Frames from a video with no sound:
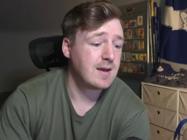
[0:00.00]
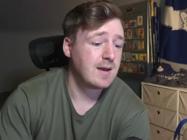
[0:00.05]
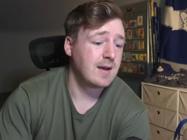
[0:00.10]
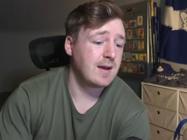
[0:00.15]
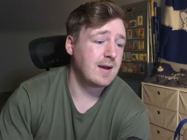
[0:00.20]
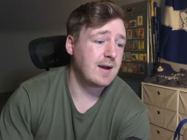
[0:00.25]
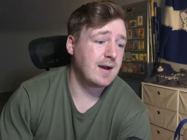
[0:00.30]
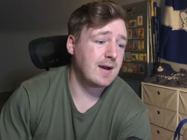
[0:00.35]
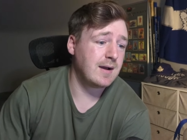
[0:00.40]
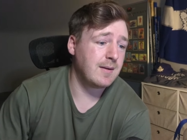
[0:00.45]

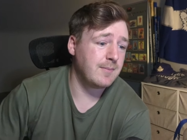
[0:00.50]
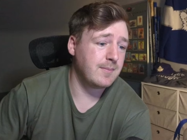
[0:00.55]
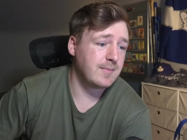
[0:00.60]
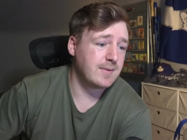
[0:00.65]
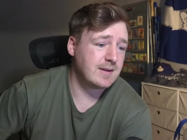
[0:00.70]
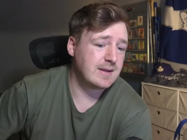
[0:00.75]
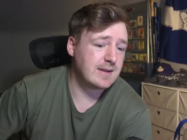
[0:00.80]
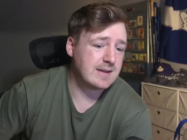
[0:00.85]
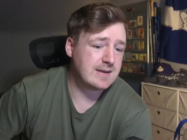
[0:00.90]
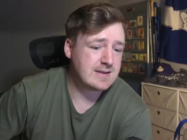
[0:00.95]

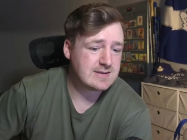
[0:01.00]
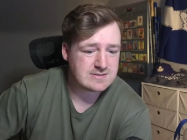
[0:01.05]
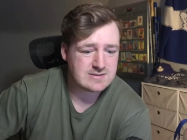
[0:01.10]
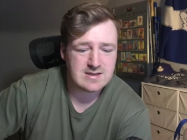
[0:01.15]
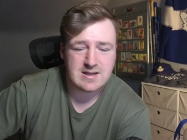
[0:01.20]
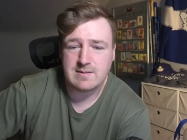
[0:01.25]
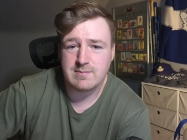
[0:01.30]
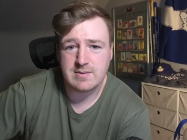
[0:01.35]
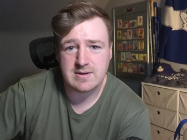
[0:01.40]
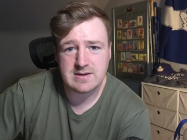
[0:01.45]
It is
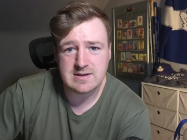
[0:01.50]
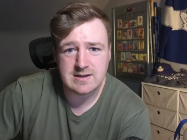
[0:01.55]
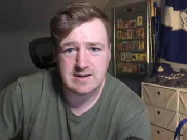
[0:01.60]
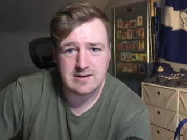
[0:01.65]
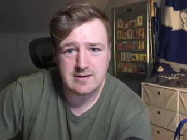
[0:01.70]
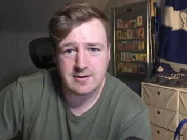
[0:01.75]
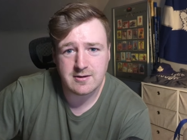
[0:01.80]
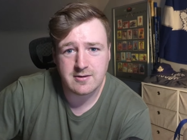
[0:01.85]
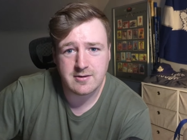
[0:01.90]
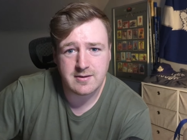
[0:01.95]

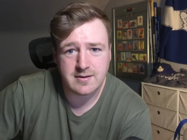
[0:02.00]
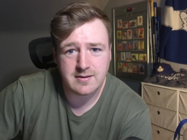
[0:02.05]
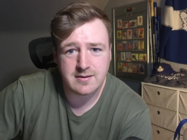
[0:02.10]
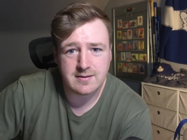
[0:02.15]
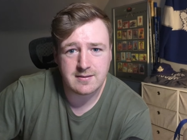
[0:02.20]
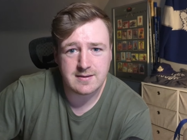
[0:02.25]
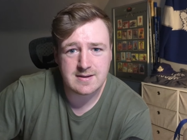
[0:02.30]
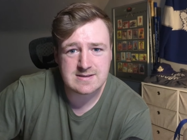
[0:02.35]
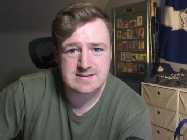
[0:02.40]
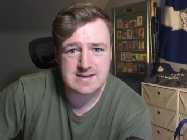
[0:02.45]
TBD
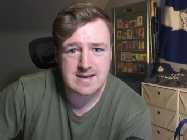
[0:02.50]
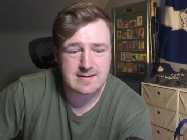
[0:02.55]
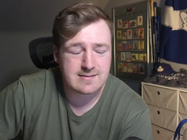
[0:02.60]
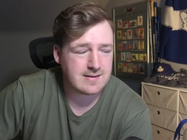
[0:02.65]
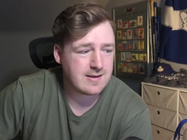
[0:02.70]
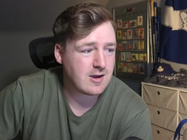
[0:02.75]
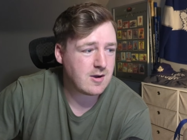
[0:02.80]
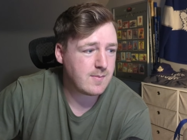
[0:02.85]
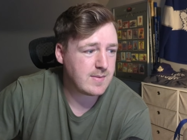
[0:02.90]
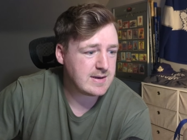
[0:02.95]
on
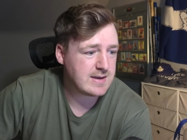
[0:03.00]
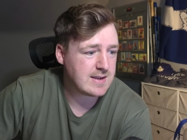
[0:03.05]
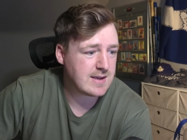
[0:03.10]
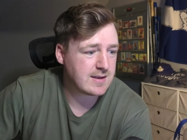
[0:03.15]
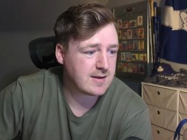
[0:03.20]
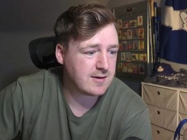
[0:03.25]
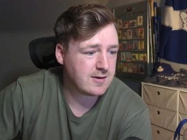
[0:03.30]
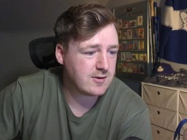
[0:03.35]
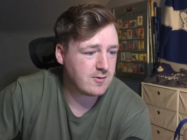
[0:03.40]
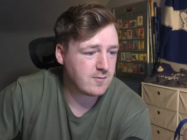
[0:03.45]
exactly how many I
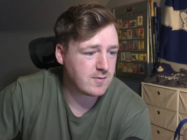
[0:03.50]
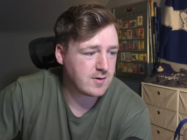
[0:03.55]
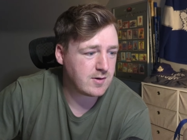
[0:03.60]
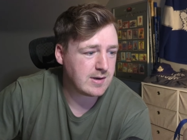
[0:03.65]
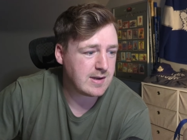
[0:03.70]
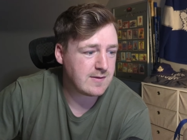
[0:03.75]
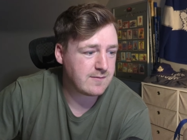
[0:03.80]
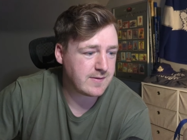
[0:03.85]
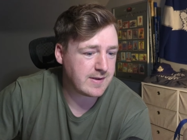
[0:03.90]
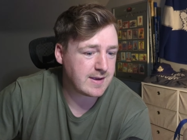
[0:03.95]
can do and
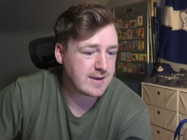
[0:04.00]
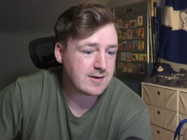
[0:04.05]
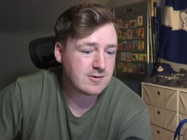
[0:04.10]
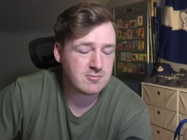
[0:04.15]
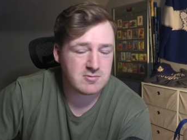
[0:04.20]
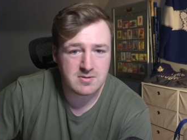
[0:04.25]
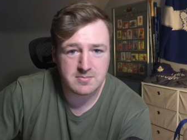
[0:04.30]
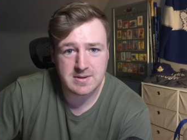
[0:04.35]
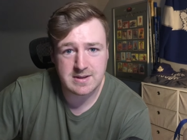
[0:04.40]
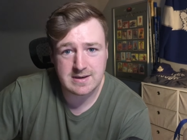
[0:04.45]
if I can do
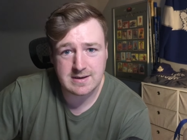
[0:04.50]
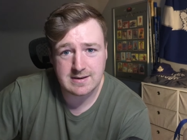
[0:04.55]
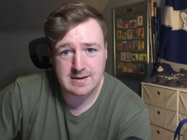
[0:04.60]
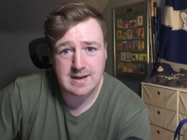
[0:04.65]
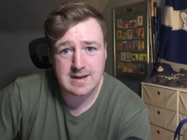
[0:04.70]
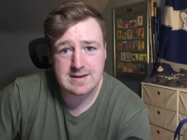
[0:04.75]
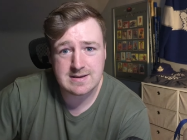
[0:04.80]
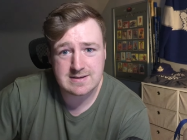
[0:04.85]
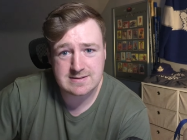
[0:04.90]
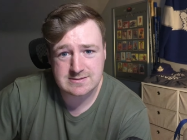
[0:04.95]
them late at
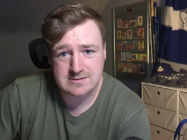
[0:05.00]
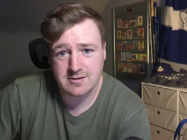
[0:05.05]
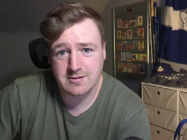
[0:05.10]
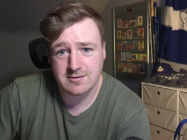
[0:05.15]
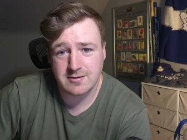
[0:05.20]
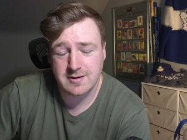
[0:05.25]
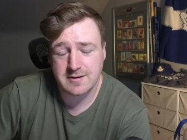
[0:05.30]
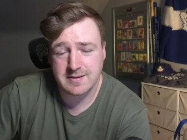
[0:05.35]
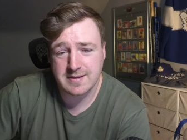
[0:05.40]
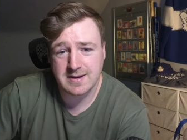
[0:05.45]
night, because a
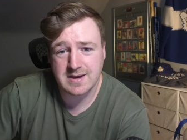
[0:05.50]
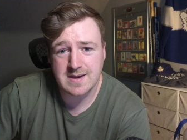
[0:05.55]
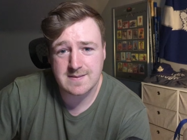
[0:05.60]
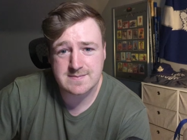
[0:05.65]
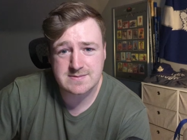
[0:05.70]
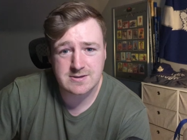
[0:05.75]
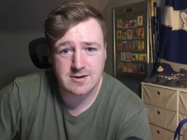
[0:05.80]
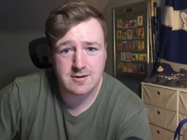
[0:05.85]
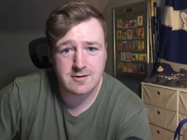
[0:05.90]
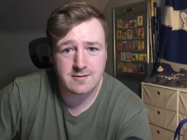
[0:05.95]
lot of the
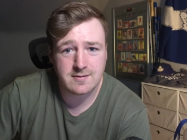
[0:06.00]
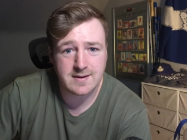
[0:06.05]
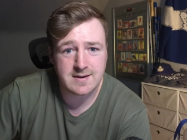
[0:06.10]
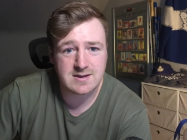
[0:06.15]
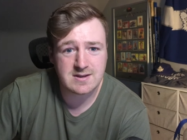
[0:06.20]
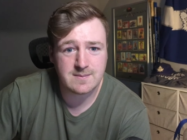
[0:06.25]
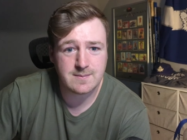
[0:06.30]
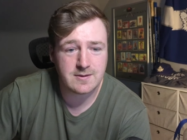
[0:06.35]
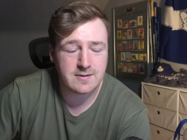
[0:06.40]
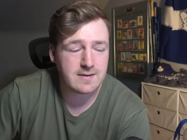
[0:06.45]
games are like
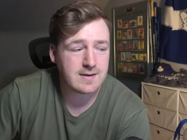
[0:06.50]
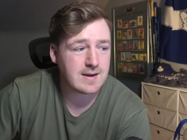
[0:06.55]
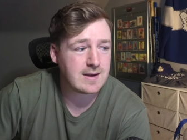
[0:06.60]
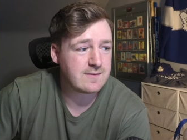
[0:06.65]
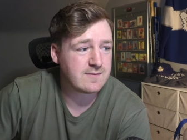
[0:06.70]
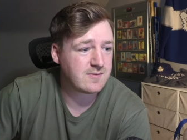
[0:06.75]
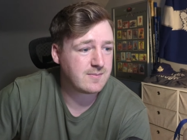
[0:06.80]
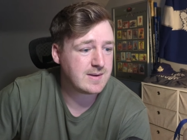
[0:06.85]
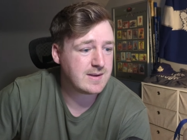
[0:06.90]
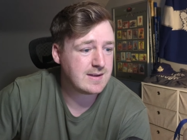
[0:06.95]
in the middle of the
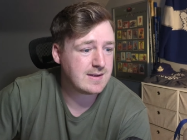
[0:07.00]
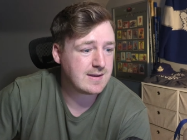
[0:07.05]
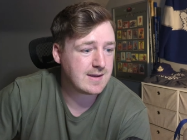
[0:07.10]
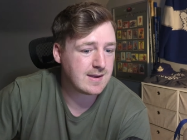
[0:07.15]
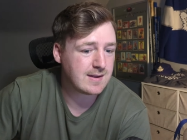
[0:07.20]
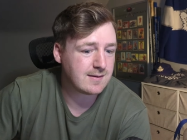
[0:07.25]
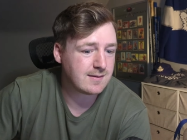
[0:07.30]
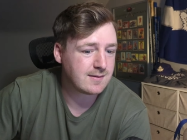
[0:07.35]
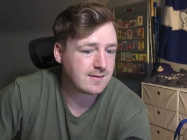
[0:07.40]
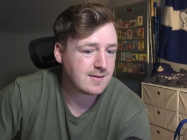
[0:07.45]
night for me,
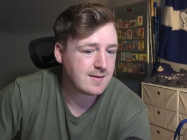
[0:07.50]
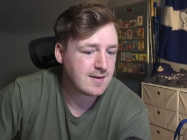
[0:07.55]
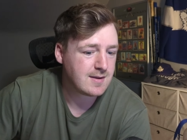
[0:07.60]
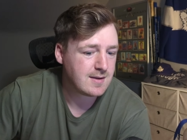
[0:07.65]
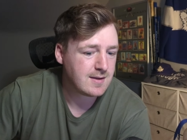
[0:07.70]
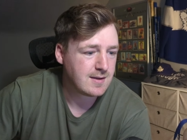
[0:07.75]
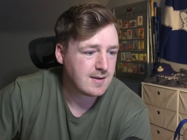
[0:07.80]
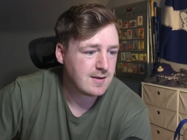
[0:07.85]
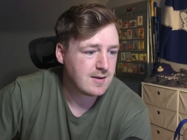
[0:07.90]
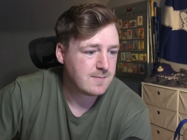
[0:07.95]
and
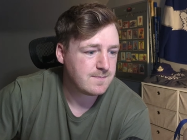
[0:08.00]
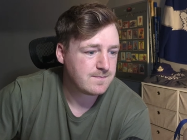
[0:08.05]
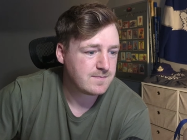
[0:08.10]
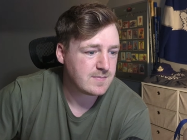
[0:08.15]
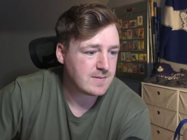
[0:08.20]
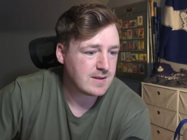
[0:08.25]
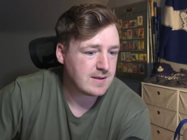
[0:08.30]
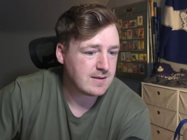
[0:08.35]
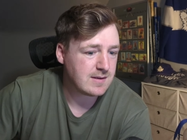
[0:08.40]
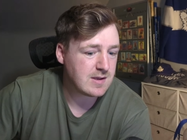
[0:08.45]

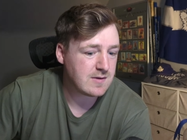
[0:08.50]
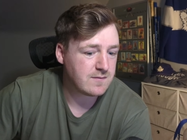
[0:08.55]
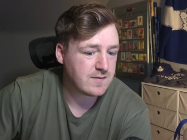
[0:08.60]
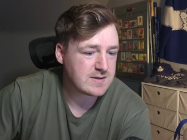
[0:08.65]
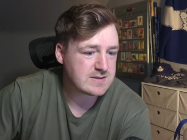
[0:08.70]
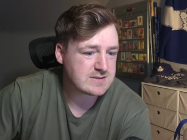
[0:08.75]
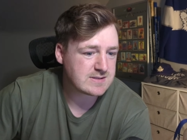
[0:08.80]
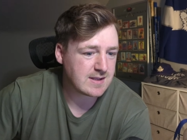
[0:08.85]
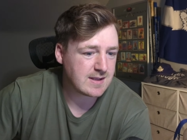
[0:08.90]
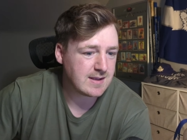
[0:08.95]
if
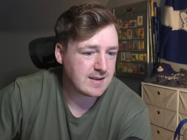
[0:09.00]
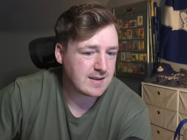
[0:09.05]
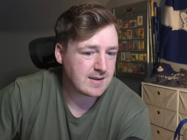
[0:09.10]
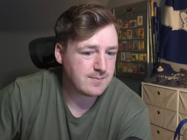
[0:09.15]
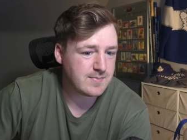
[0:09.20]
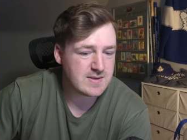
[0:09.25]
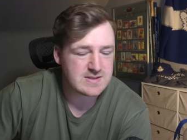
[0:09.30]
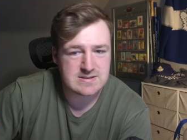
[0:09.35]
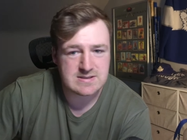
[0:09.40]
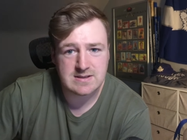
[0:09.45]
it's like a
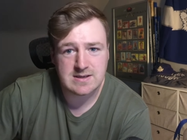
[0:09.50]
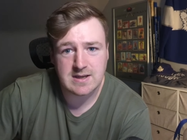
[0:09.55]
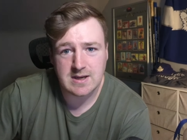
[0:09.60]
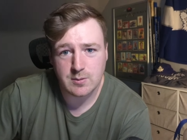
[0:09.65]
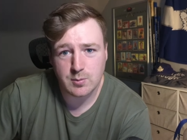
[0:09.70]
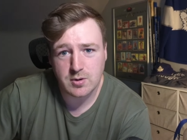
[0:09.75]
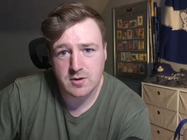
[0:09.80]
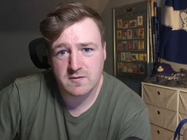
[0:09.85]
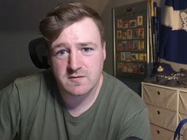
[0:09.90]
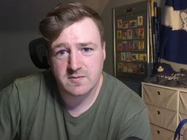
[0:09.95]
busy day at
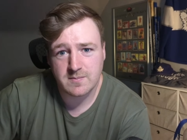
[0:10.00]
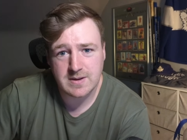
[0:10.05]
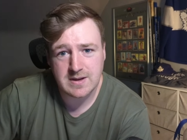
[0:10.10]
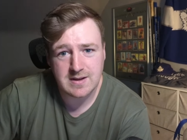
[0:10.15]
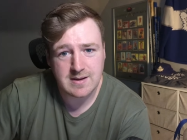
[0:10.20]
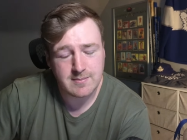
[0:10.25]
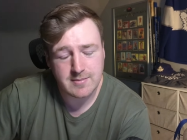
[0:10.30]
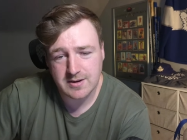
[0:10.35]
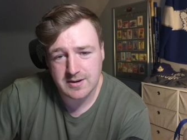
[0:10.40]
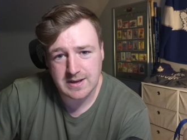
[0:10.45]
work for
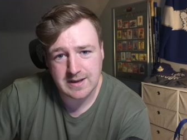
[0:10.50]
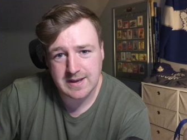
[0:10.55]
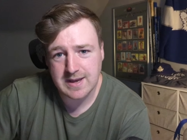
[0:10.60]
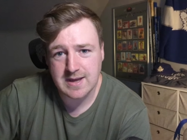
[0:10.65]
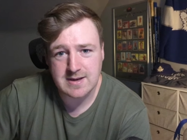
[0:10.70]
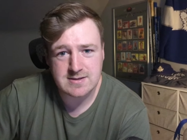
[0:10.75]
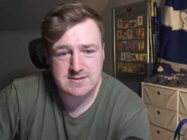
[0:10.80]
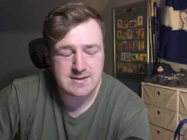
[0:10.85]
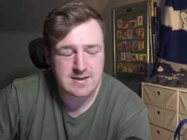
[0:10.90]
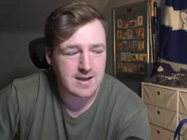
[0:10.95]
me, I
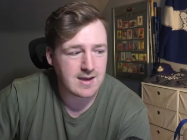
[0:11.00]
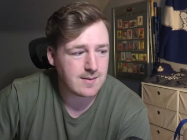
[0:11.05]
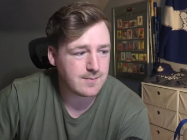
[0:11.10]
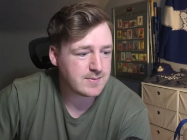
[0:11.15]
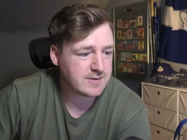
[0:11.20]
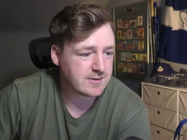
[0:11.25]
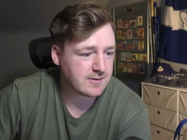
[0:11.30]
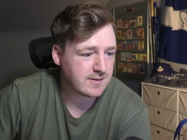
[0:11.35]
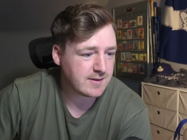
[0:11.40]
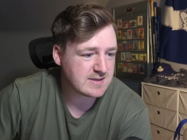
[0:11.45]
can't stay up
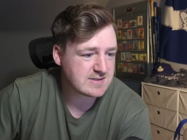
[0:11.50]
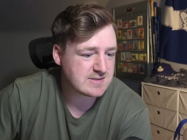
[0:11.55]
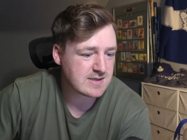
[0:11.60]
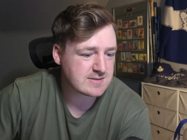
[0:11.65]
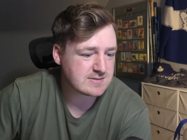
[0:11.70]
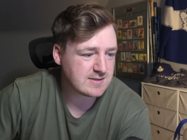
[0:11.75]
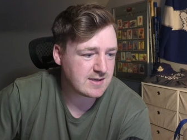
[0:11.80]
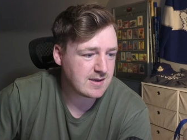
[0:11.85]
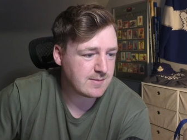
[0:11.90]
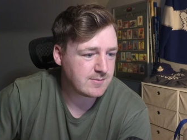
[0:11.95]
until like
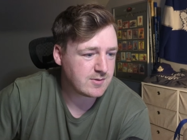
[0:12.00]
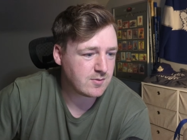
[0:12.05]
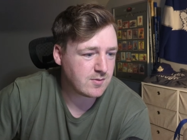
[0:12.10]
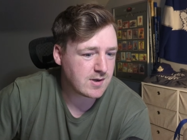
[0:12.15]
6 a.m. to